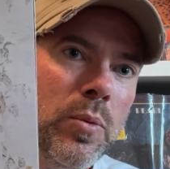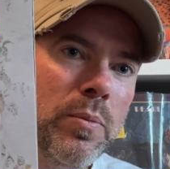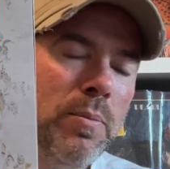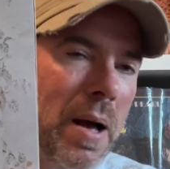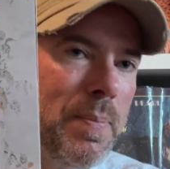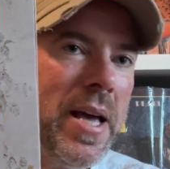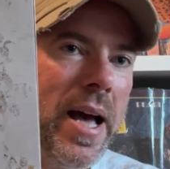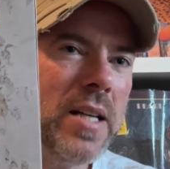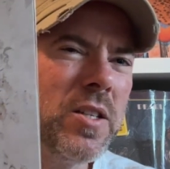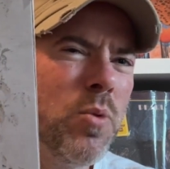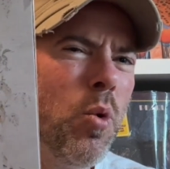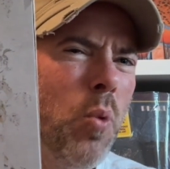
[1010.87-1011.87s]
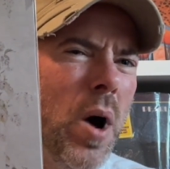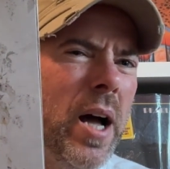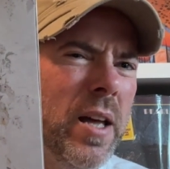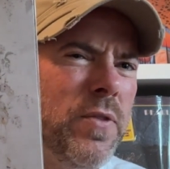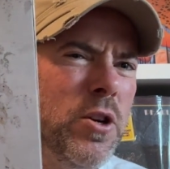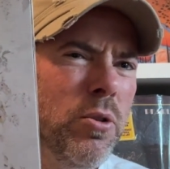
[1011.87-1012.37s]
You might be asking, well, what
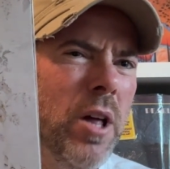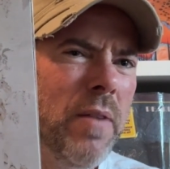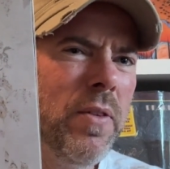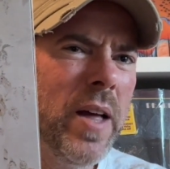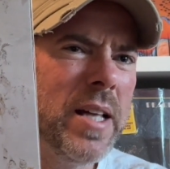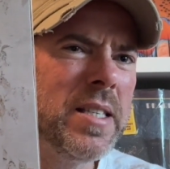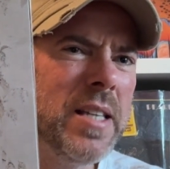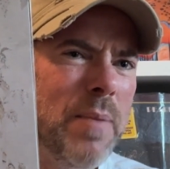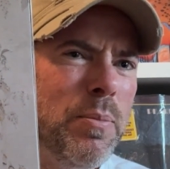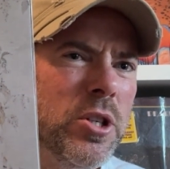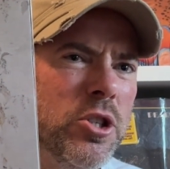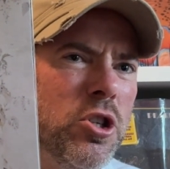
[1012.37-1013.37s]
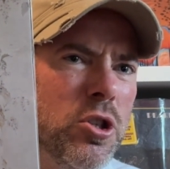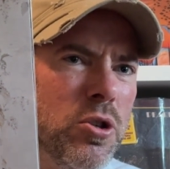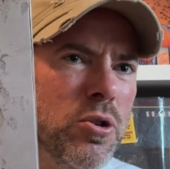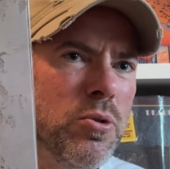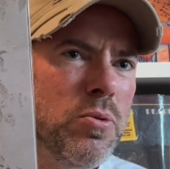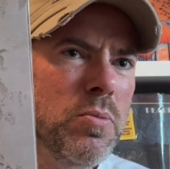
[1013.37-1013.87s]
if you love Led Zeppelin
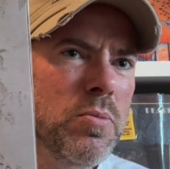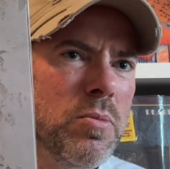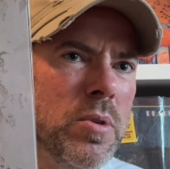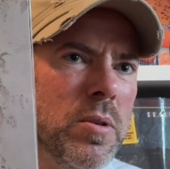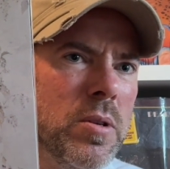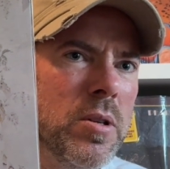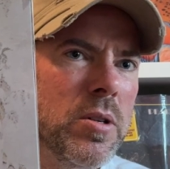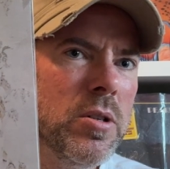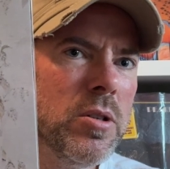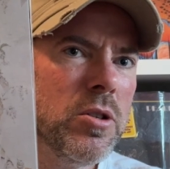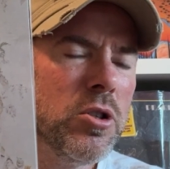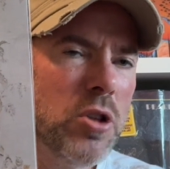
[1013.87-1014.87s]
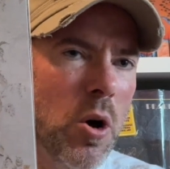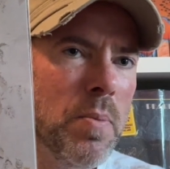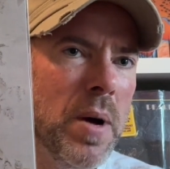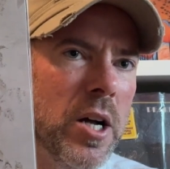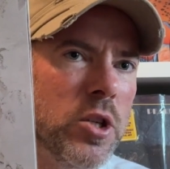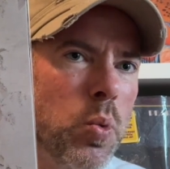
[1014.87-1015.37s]
2 so
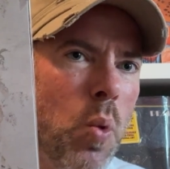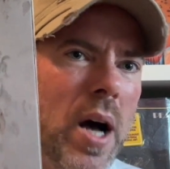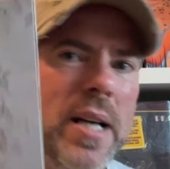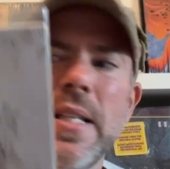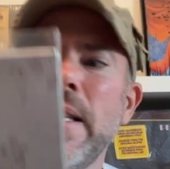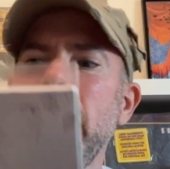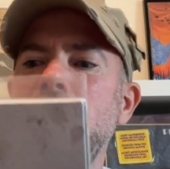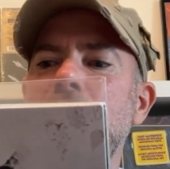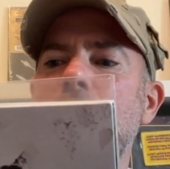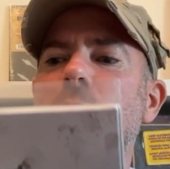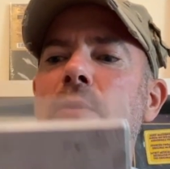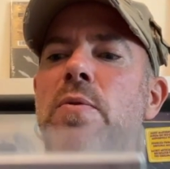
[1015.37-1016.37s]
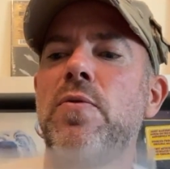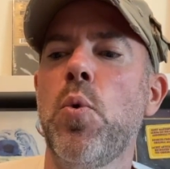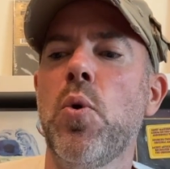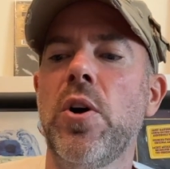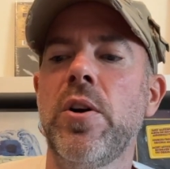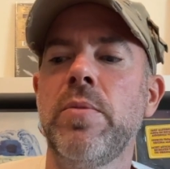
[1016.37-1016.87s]
much, why is Led Zeppelin
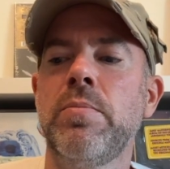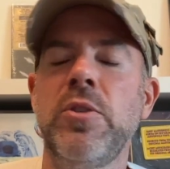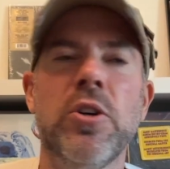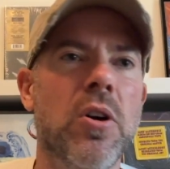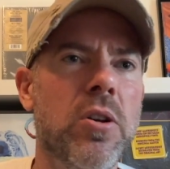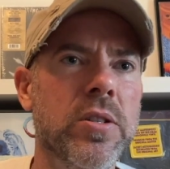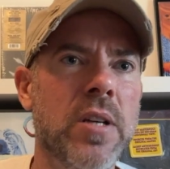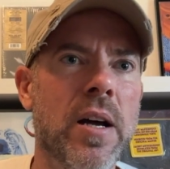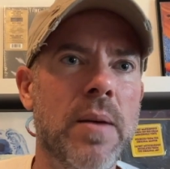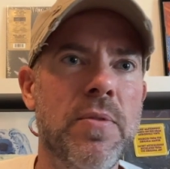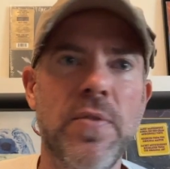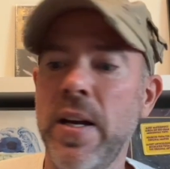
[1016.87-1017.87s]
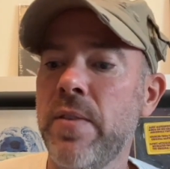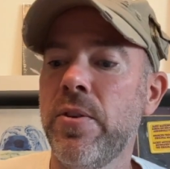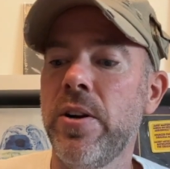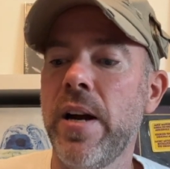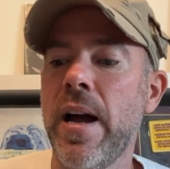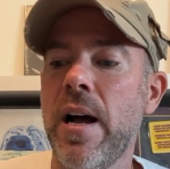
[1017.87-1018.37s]
4 your all-time
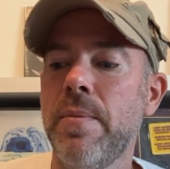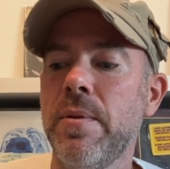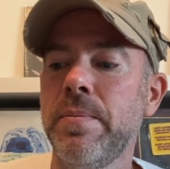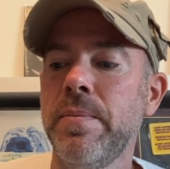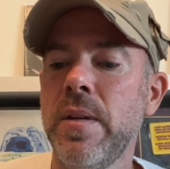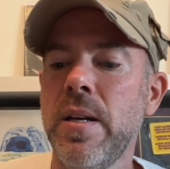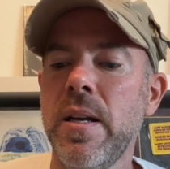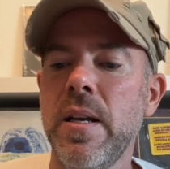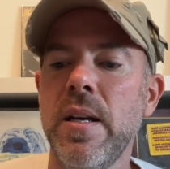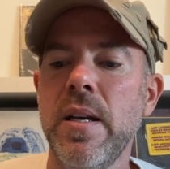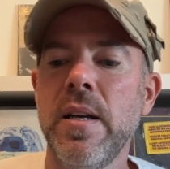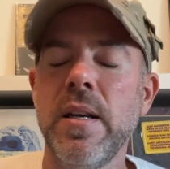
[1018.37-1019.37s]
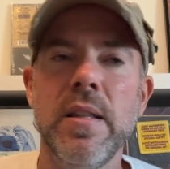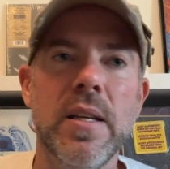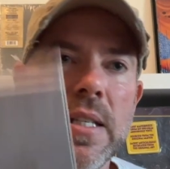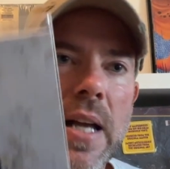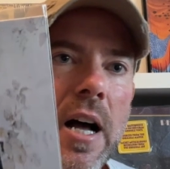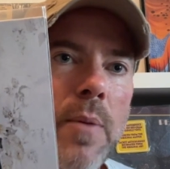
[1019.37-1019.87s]
favorite album?
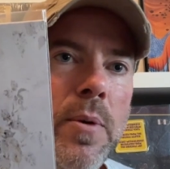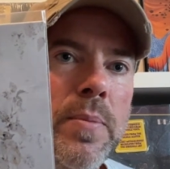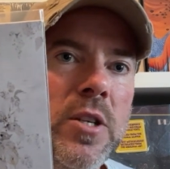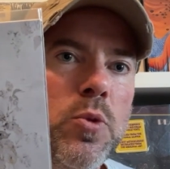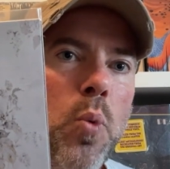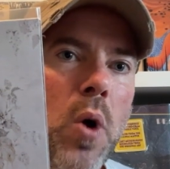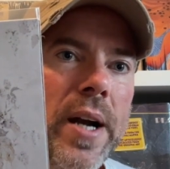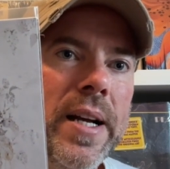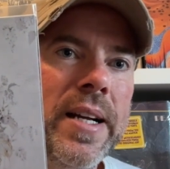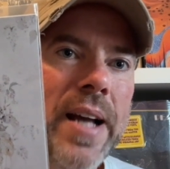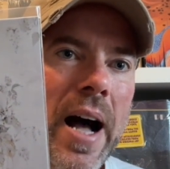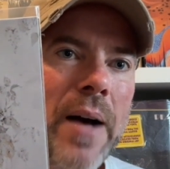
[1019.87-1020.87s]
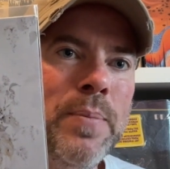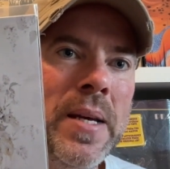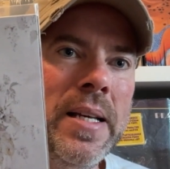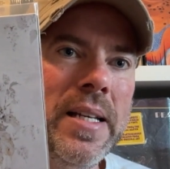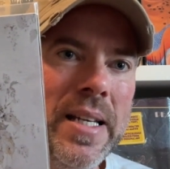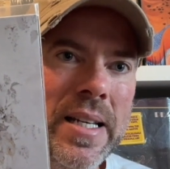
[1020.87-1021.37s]
This album is what got
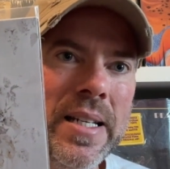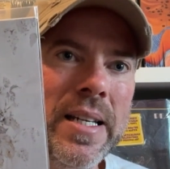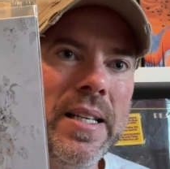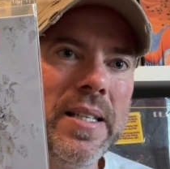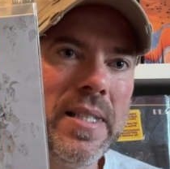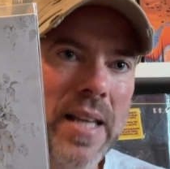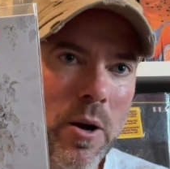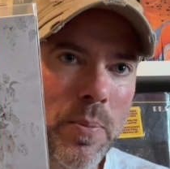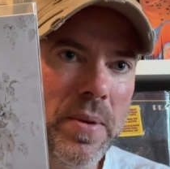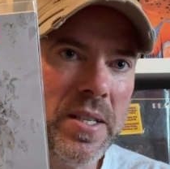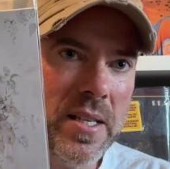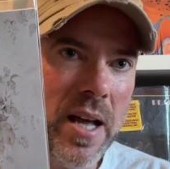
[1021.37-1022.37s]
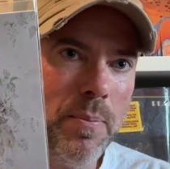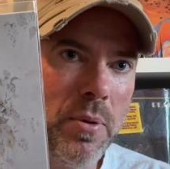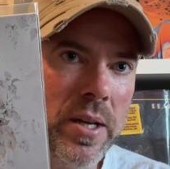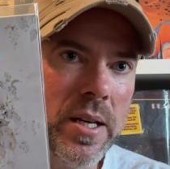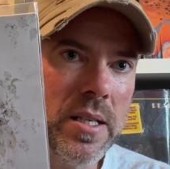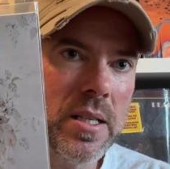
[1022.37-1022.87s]
me into
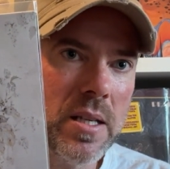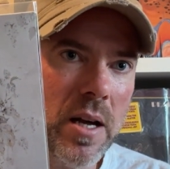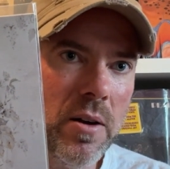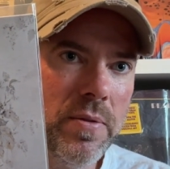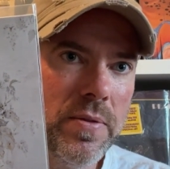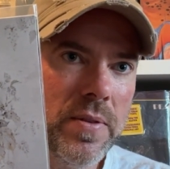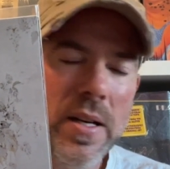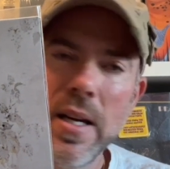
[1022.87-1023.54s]
Zeppelin itself.